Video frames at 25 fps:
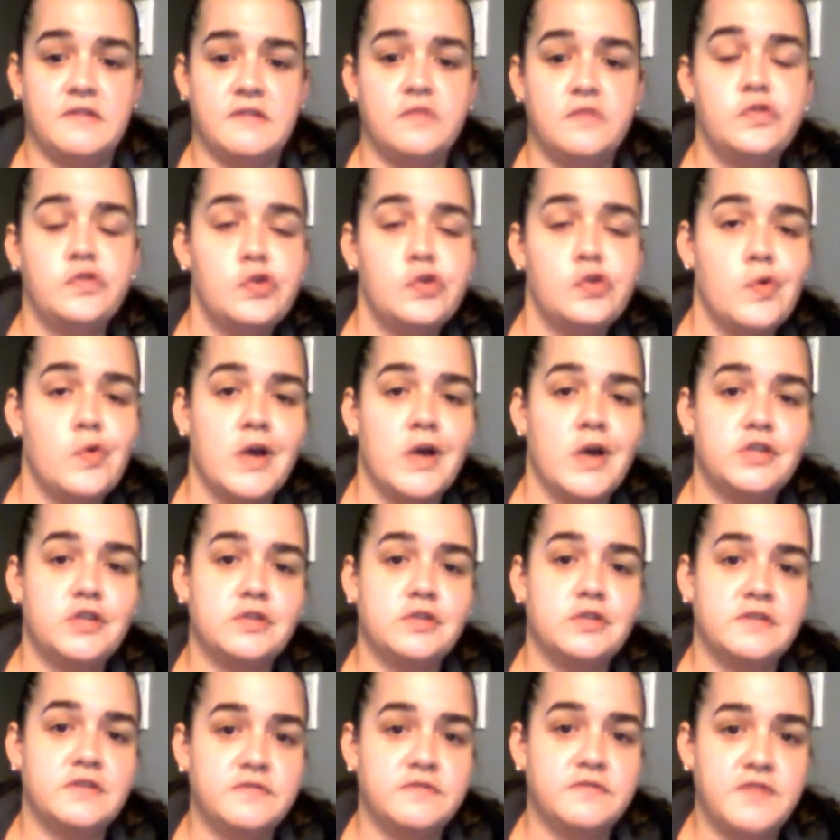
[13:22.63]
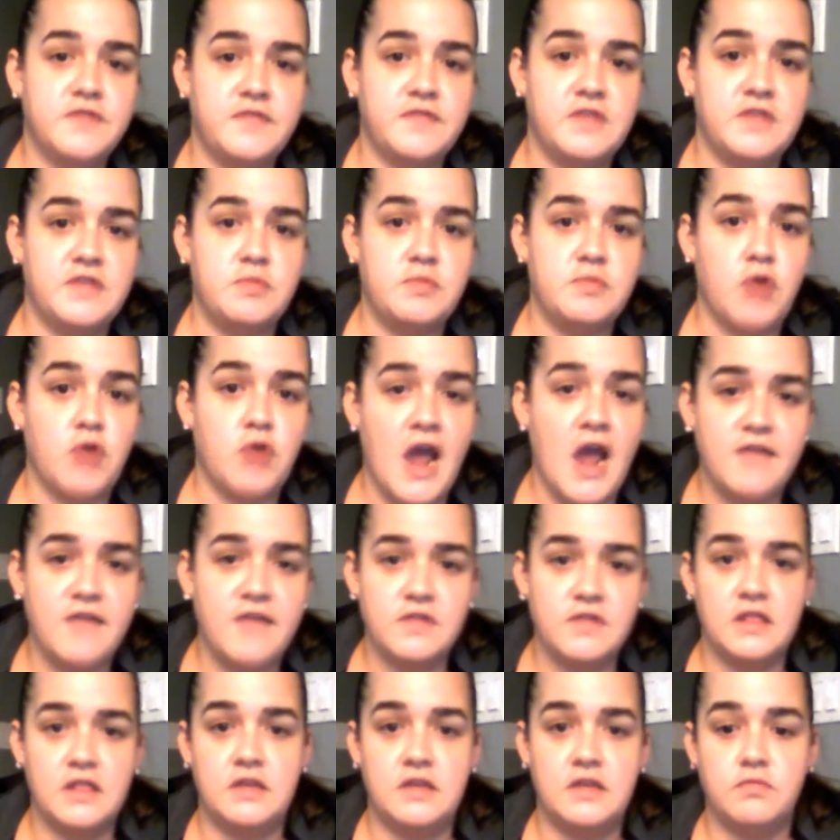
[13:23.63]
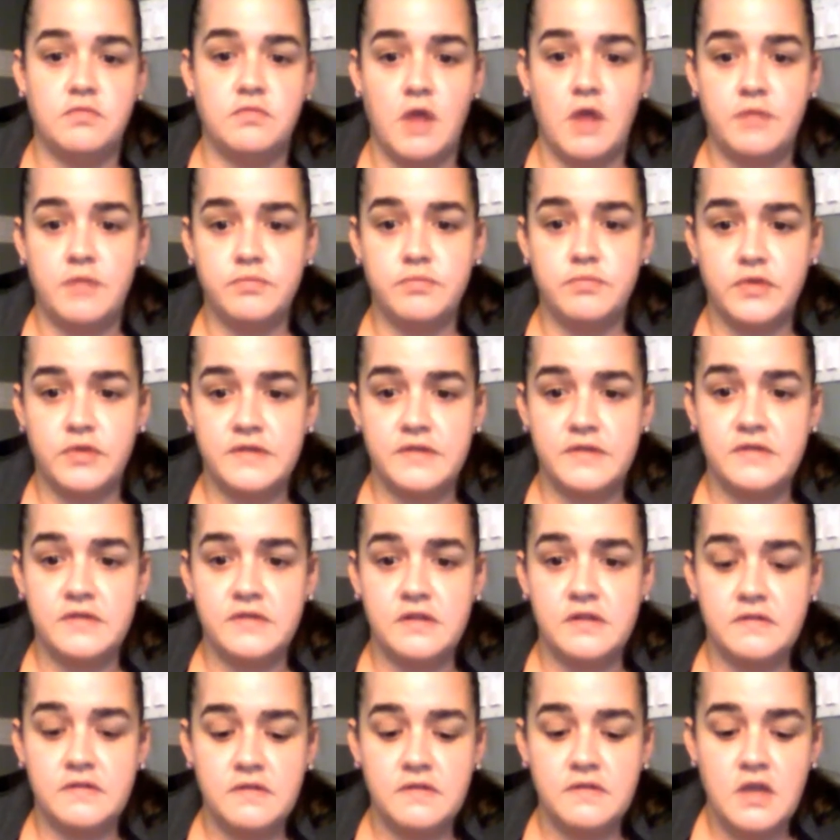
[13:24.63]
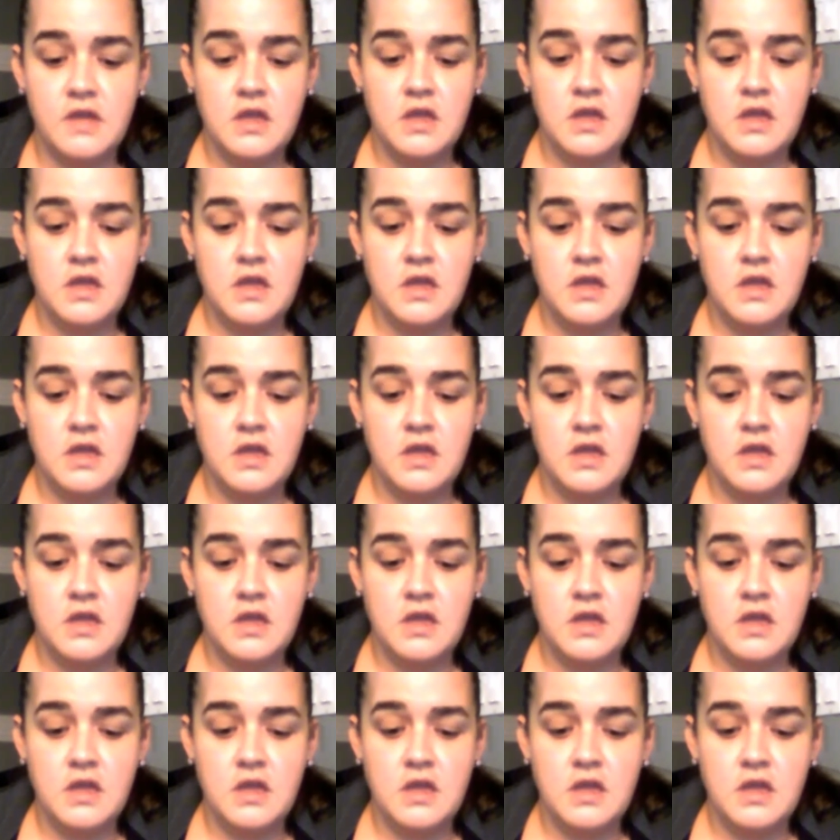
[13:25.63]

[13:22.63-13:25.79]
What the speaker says: and 250 privately run prisons.